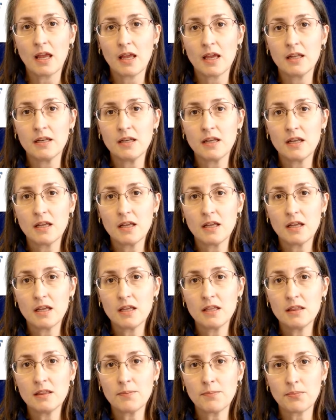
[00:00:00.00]
And
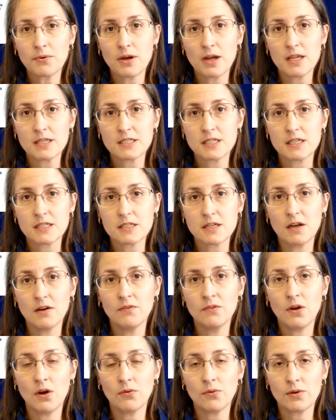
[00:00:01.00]
in the process
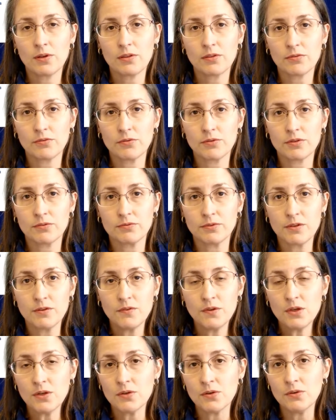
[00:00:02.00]
of going through the
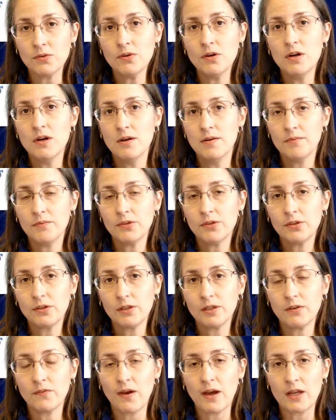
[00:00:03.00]
review, you
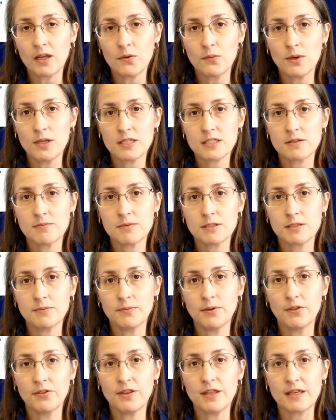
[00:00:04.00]
can evaluate some
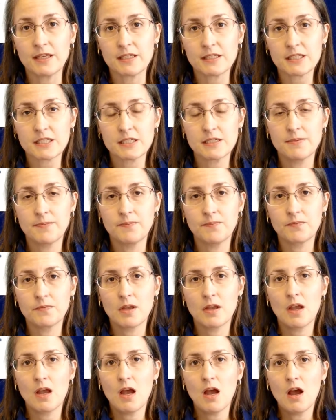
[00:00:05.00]
simple things.
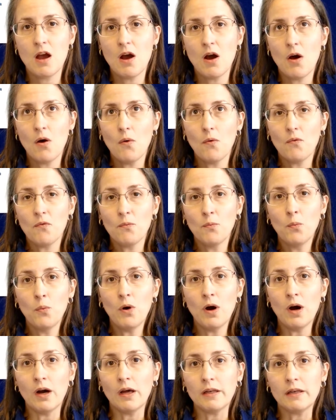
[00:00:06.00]

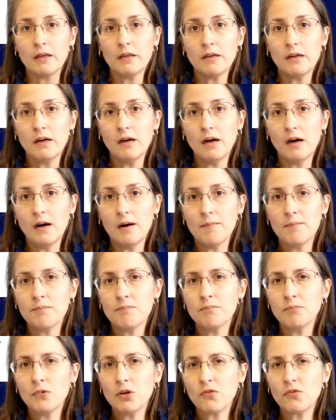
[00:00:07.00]
One,
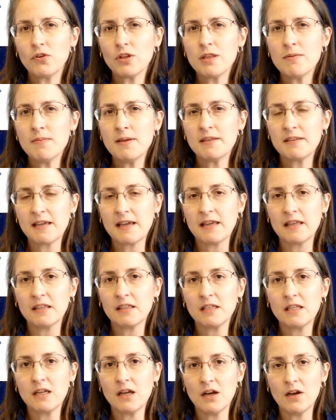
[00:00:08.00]
look for the
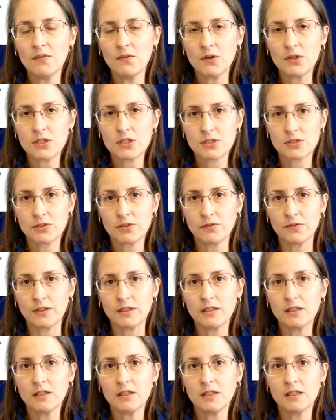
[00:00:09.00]
mentality of a
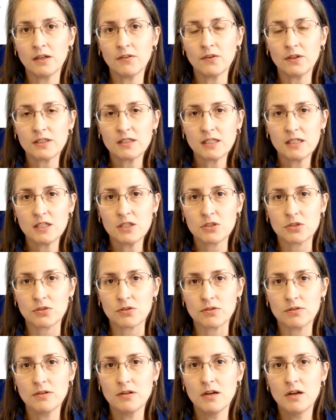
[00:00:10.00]
servant and of a
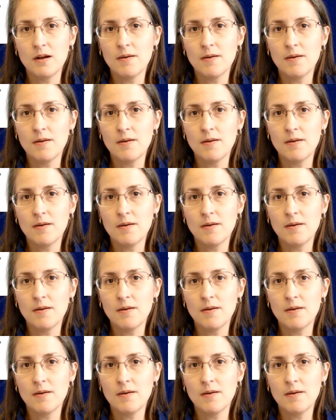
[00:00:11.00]
teacher,